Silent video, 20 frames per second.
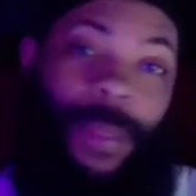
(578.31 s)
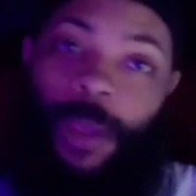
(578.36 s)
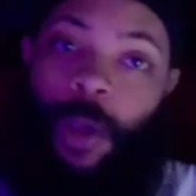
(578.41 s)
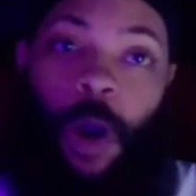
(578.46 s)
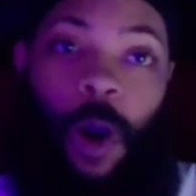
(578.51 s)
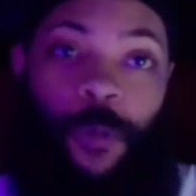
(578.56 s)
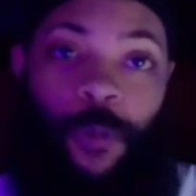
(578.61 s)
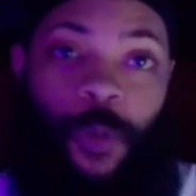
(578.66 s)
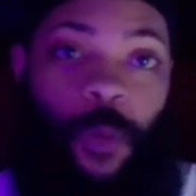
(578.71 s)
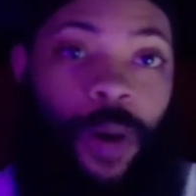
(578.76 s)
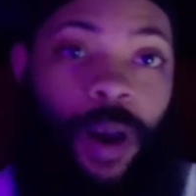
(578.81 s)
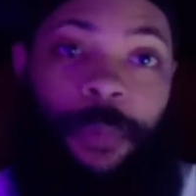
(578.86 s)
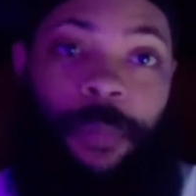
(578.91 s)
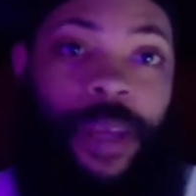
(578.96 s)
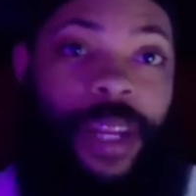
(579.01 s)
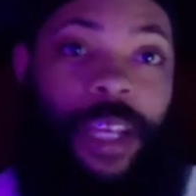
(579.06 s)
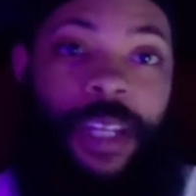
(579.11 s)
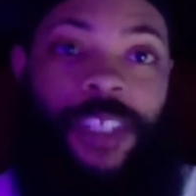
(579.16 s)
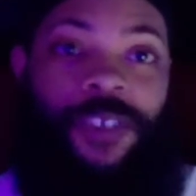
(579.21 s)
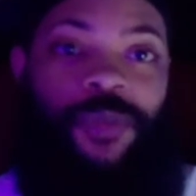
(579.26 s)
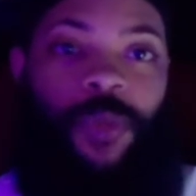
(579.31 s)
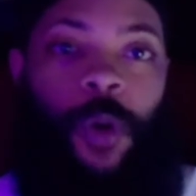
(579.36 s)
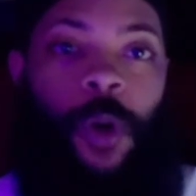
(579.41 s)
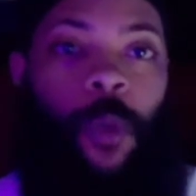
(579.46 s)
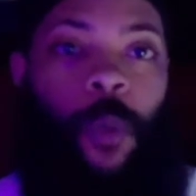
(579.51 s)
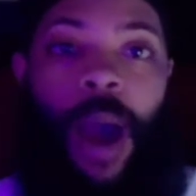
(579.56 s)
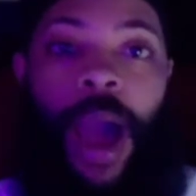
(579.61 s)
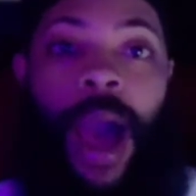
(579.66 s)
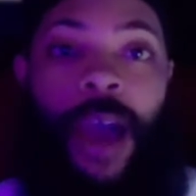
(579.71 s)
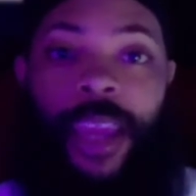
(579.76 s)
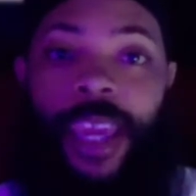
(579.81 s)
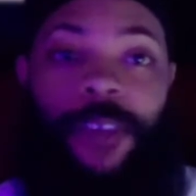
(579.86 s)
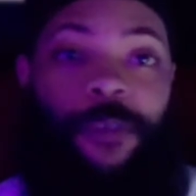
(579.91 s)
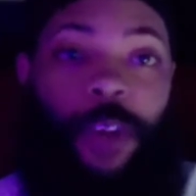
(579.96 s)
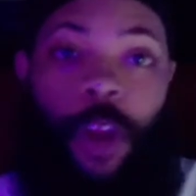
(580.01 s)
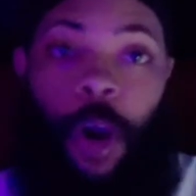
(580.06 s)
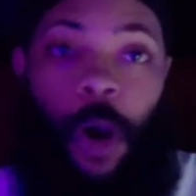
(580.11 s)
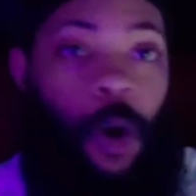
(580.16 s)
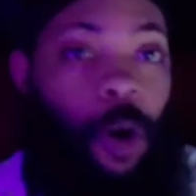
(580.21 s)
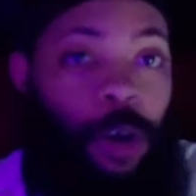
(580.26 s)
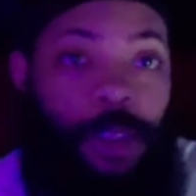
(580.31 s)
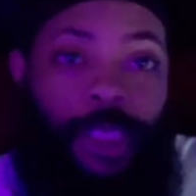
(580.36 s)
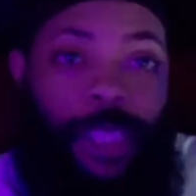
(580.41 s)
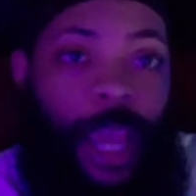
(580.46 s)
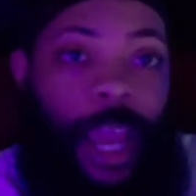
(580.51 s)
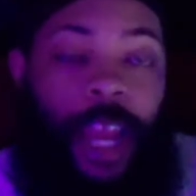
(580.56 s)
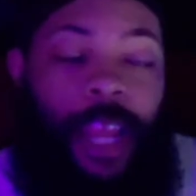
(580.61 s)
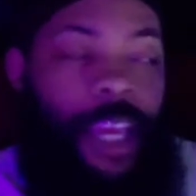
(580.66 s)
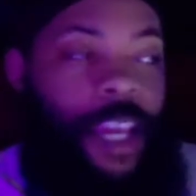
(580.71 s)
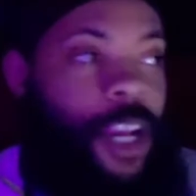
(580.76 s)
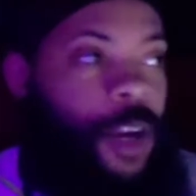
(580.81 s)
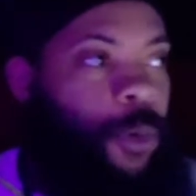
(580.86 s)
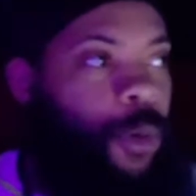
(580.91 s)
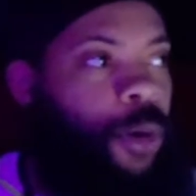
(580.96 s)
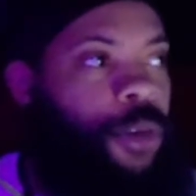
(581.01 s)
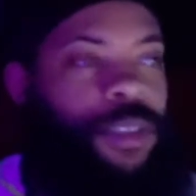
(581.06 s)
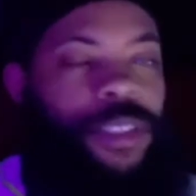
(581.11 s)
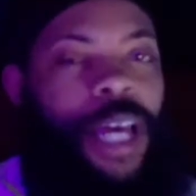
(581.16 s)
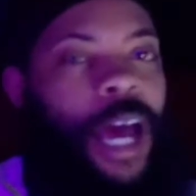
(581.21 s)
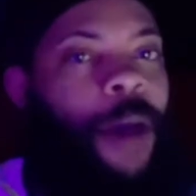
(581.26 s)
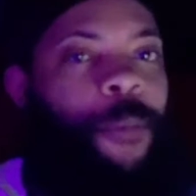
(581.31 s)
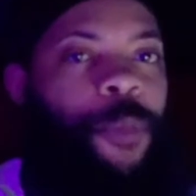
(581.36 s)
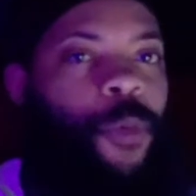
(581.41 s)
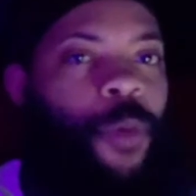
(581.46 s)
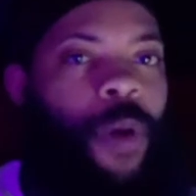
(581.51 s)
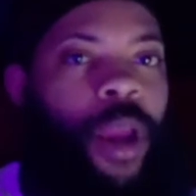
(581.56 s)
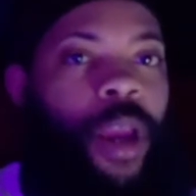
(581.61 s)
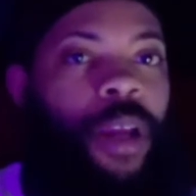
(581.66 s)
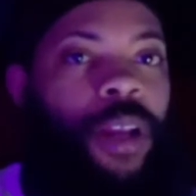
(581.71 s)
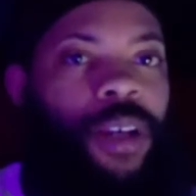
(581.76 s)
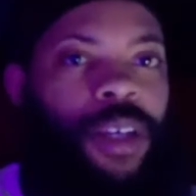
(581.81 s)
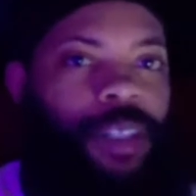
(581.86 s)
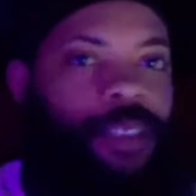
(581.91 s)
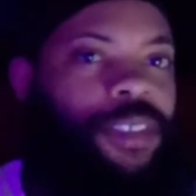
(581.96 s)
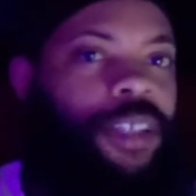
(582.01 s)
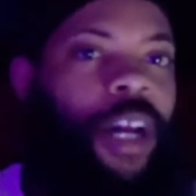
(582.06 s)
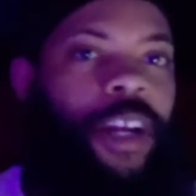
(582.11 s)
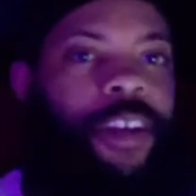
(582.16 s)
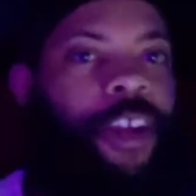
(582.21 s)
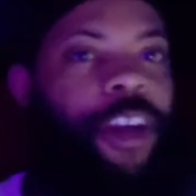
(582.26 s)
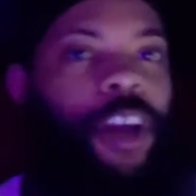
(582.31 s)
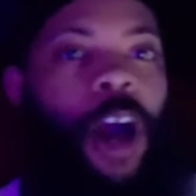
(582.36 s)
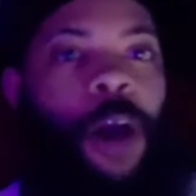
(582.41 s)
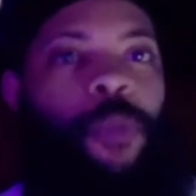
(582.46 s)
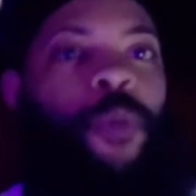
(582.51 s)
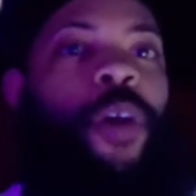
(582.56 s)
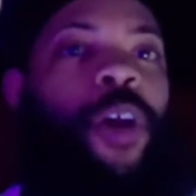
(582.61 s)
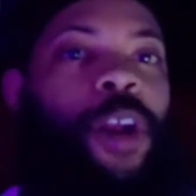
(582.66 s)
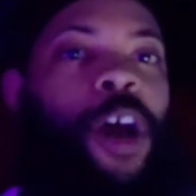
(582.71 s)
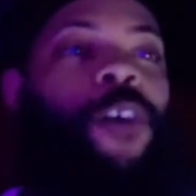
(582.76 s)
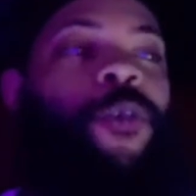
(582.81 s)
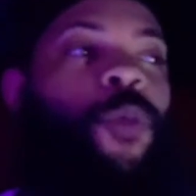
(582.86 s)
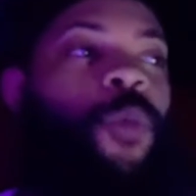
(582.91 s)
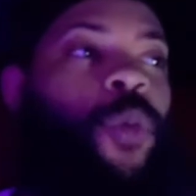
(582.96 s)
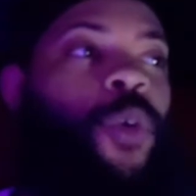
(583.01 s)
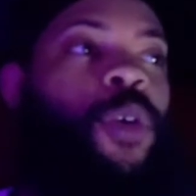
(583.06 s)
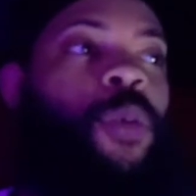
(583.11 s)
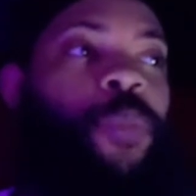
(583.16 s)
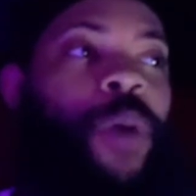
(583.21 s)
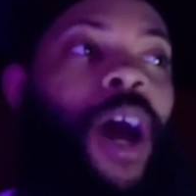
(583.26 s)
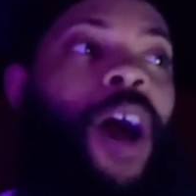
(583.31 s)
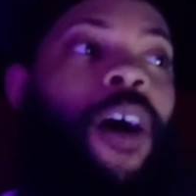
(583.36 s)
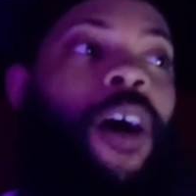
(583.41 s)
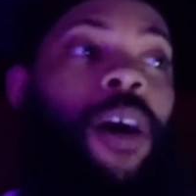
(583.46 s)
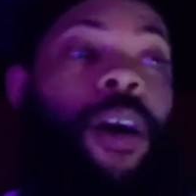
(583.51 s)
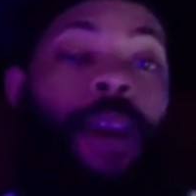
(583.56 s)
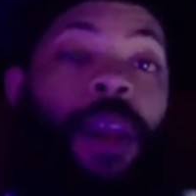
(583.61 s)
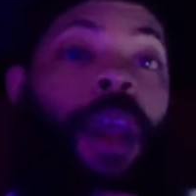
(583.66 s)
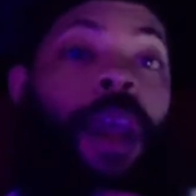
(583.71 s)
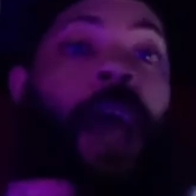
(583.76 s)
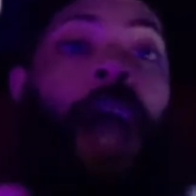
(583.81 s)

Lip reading: All For One been at this for a while. He knows how the heroes operate. It's like they operate off of willpower.